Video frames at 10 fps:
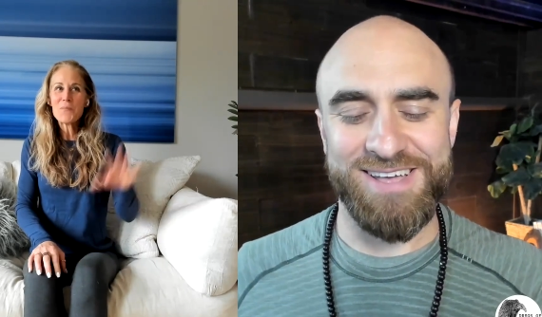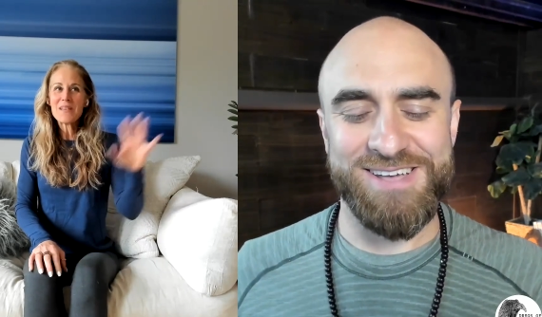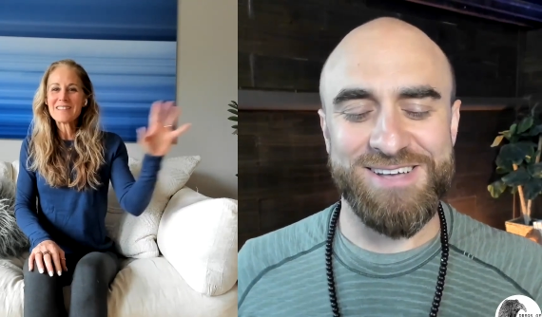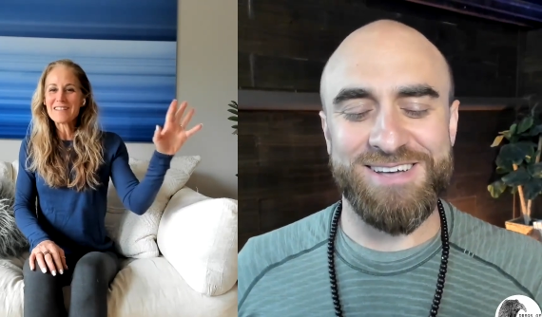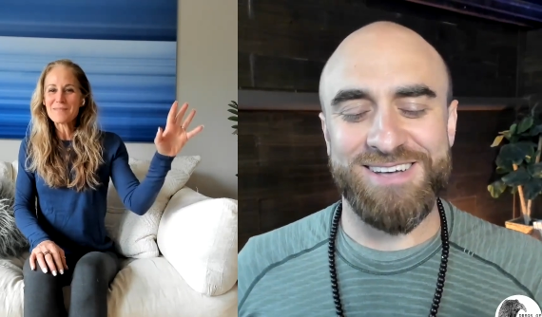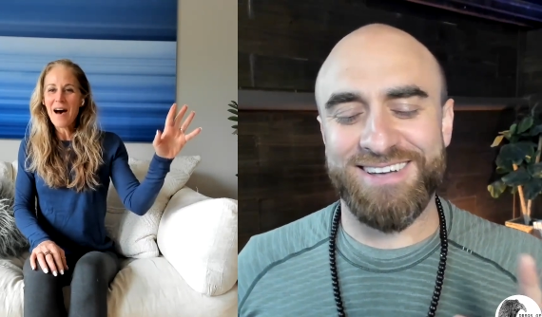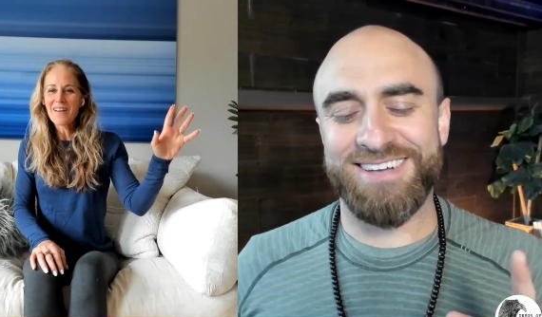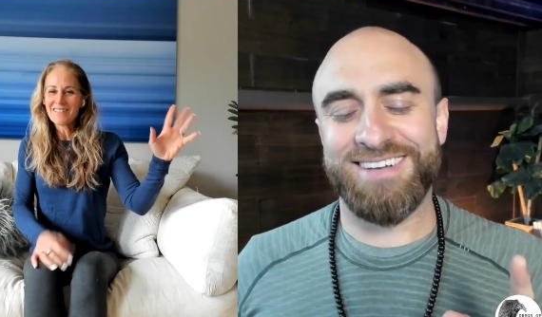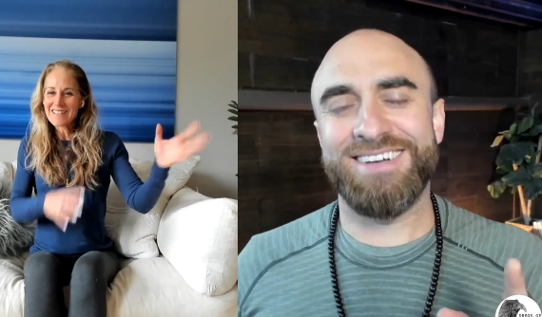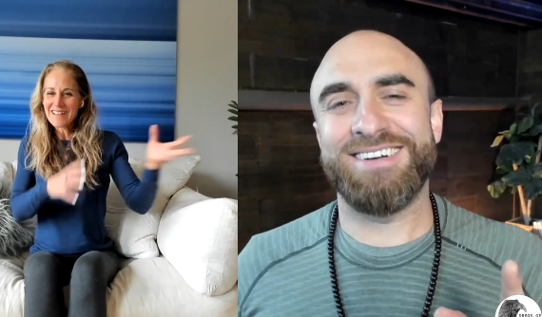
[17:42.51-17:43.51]
Speaker 1: whole business
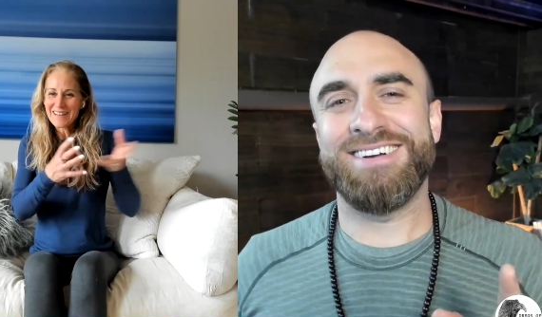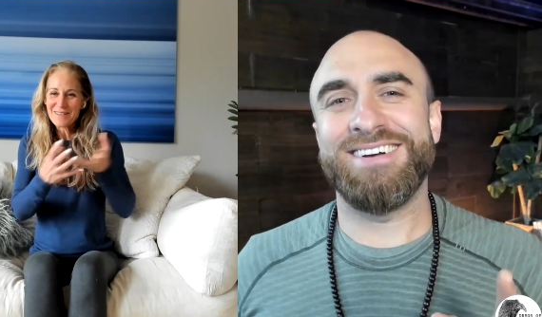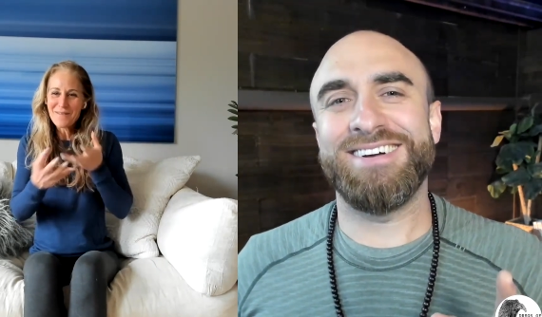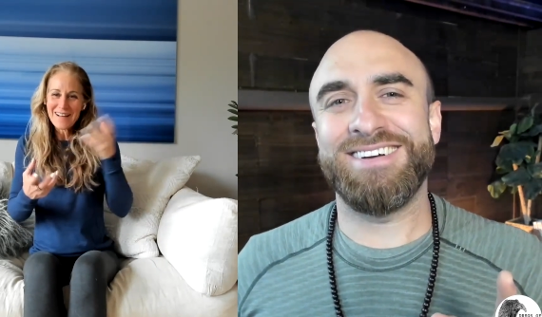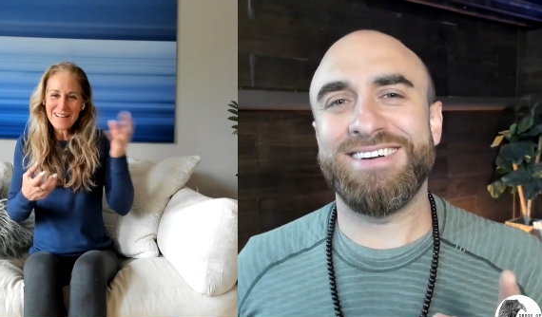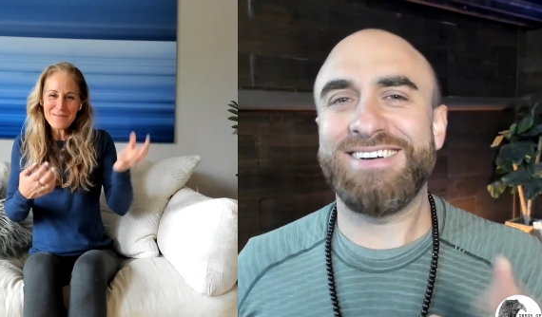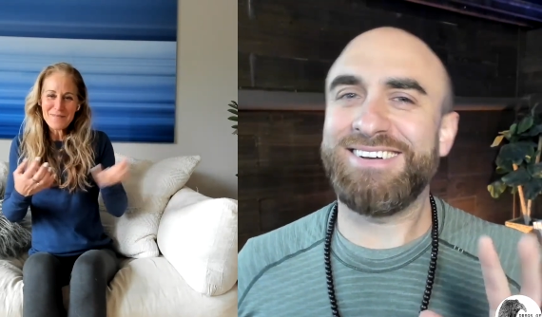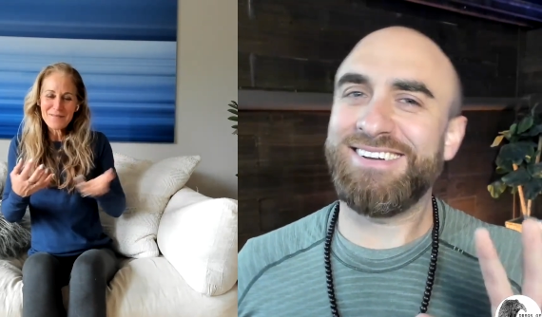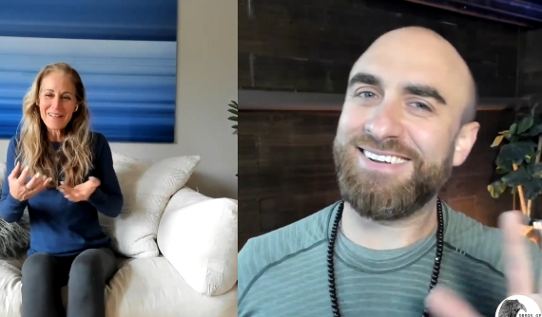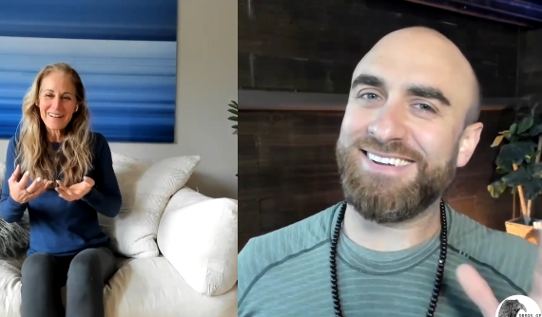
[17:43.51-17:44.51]
model is like, you want to
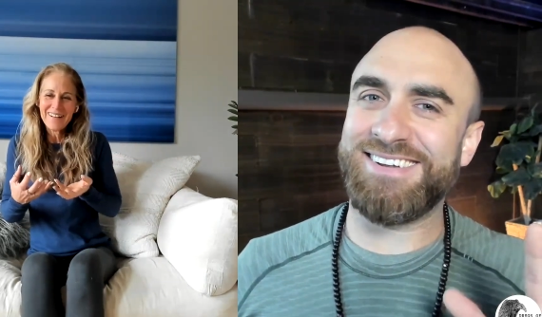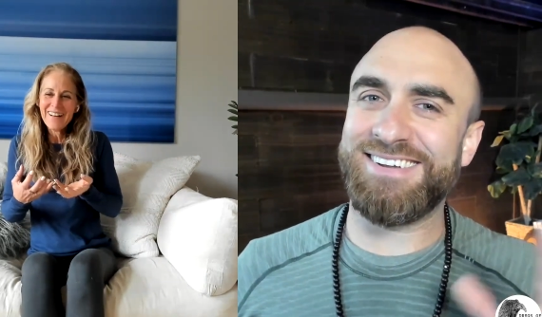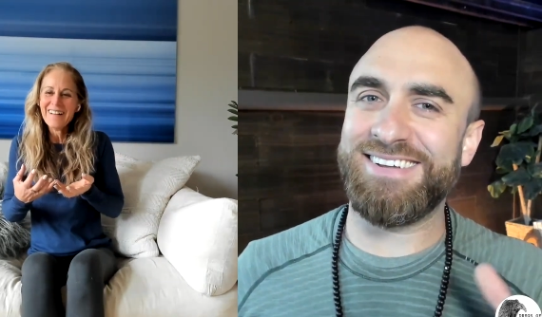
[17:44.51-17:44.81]
keep them there.